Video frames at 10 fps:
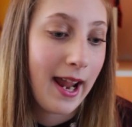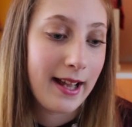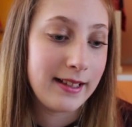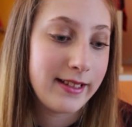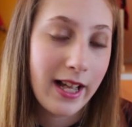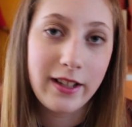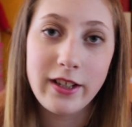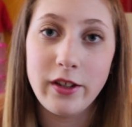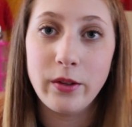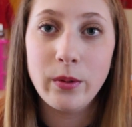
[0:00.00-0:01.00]
and tell
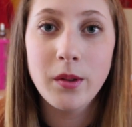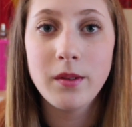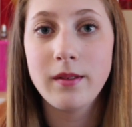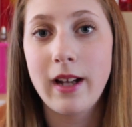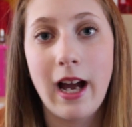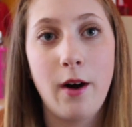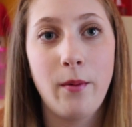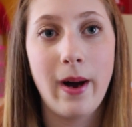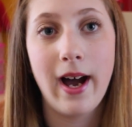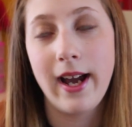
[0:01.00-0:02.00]
you
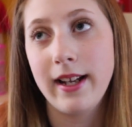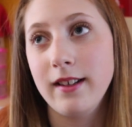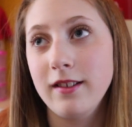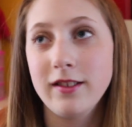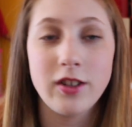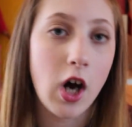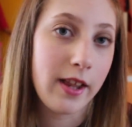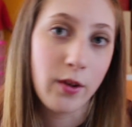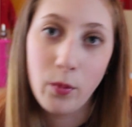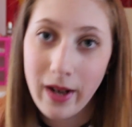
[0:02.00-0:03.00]
how I
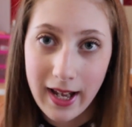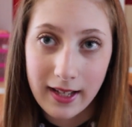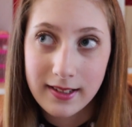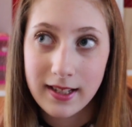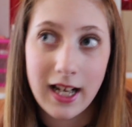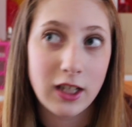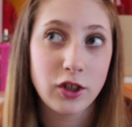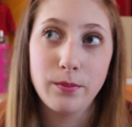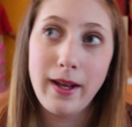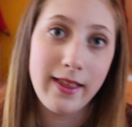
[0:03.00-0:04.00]
got the wig
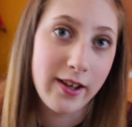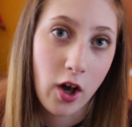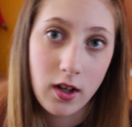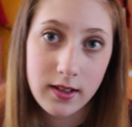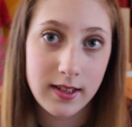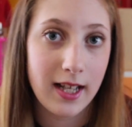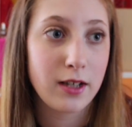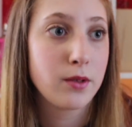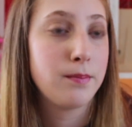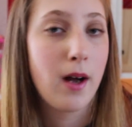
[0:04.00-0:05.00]
slash made the dolls
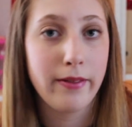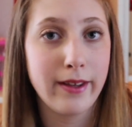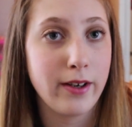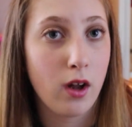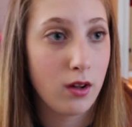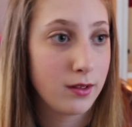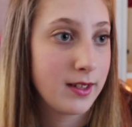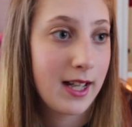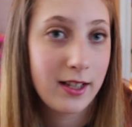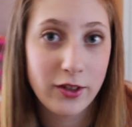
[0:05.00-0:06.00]
slash bought the dolls
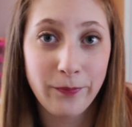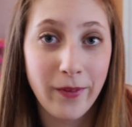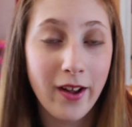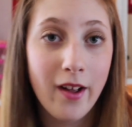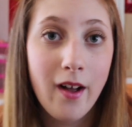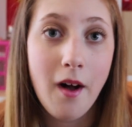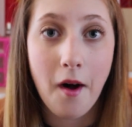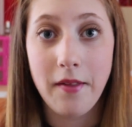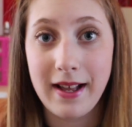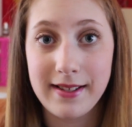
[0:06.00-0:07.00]
slash
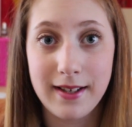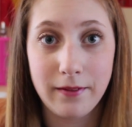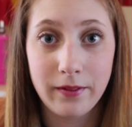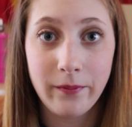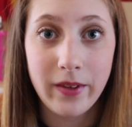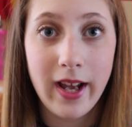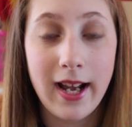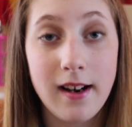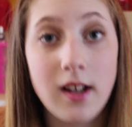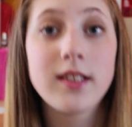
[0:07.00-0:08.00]
all that stuff.
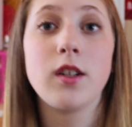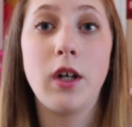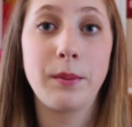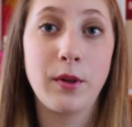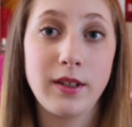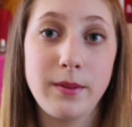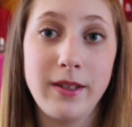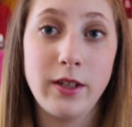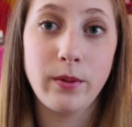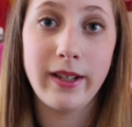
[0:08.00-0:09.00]
And also I'm going to
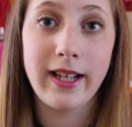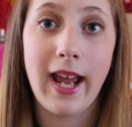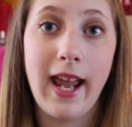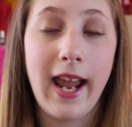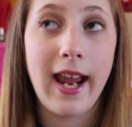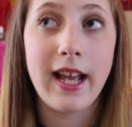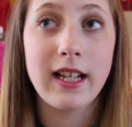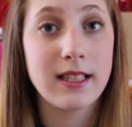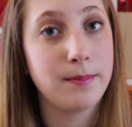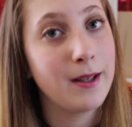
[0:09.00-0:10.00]
be doing a
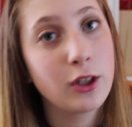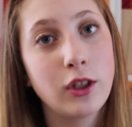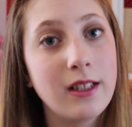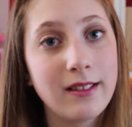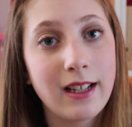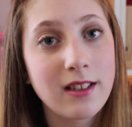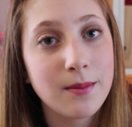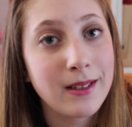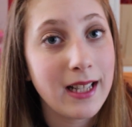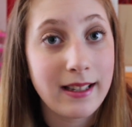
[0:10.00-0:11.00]
special
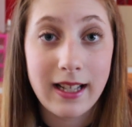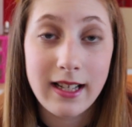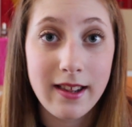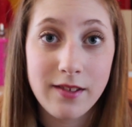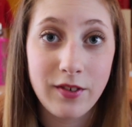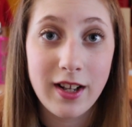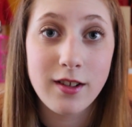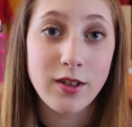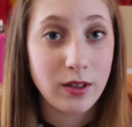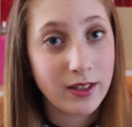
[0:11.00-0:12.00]
announcement at the end of this video,
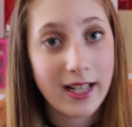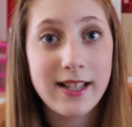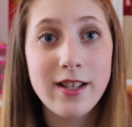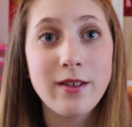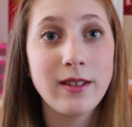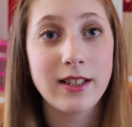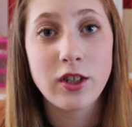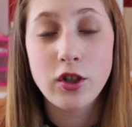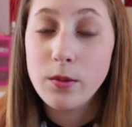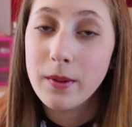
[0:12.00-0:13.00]
so stay tuned, it's
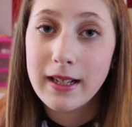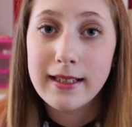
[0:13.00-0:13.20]
super